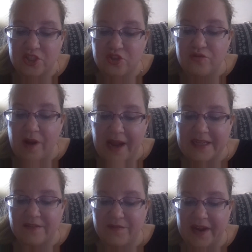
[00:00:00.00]
try
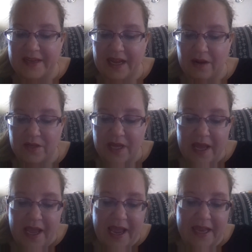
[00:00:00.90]
to find out
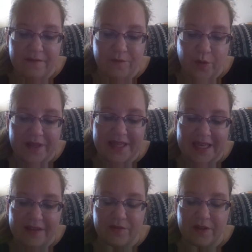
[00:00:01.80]
and avoid
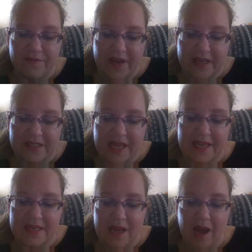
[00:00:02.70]
the evil effects,
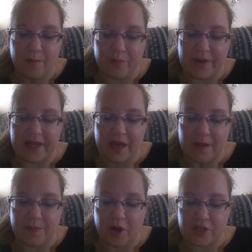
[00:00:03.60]
and not bring
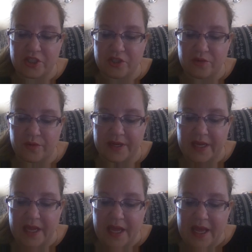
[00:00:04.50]
up our children
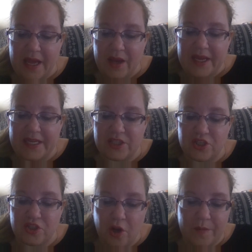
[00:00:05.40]
in
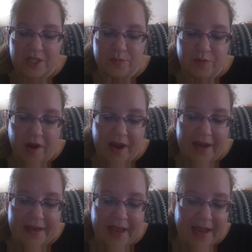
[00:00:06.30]
so much
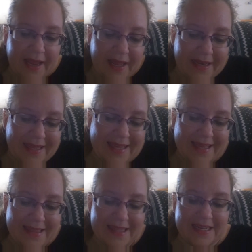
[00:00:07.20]
pride and
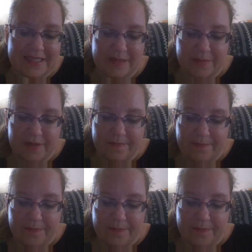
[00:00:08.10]
heathenism.